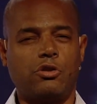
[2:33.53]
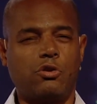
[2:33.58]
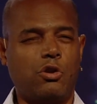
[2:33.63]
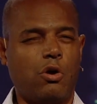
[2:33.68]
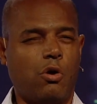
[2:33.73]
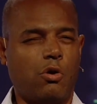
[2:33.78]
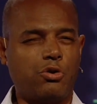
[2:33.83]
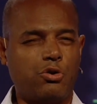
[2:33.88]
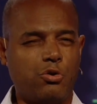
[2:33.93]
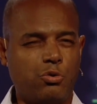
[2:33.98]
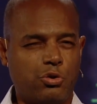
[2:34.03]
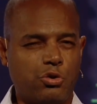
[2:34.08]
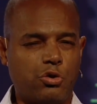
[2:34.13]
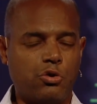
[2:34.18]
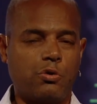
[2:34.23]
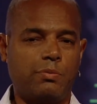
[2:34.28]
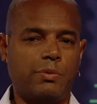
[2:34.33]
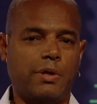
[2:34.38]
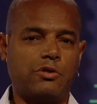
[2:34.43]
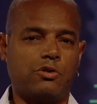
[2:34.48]
You know,
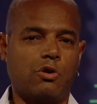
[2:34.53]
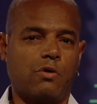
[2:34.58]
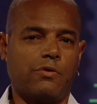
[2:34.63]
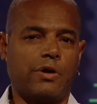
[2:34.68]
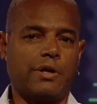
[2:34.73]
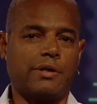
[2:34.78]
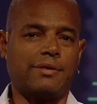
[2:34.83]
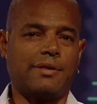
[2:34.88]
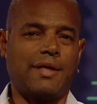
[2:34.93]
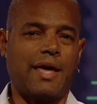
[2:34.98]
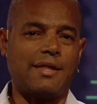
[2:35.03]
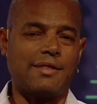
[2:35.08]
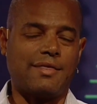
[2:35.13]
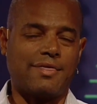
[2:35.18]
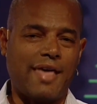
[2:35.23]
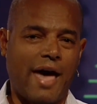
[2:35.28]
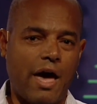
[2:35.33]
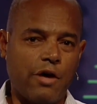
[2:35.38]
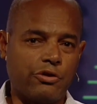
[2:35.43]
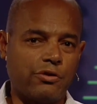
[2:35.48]
YouTube, there's over
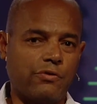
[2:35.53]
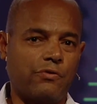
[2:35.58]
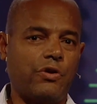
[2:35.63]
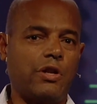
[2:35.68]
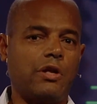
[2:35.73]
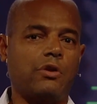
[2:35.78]
10,000